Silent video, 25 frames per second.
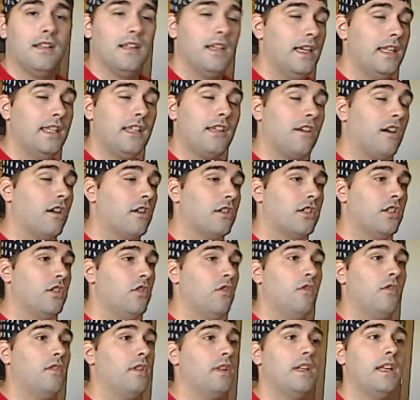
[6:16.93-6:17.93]
In the
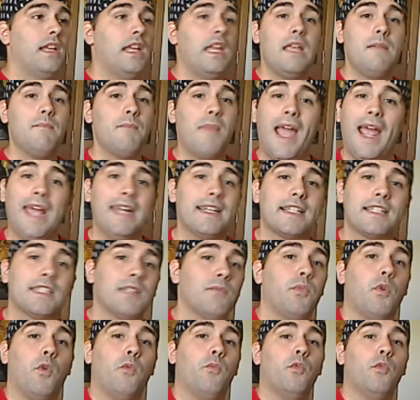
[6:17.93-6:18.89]
cartoon, he made a simple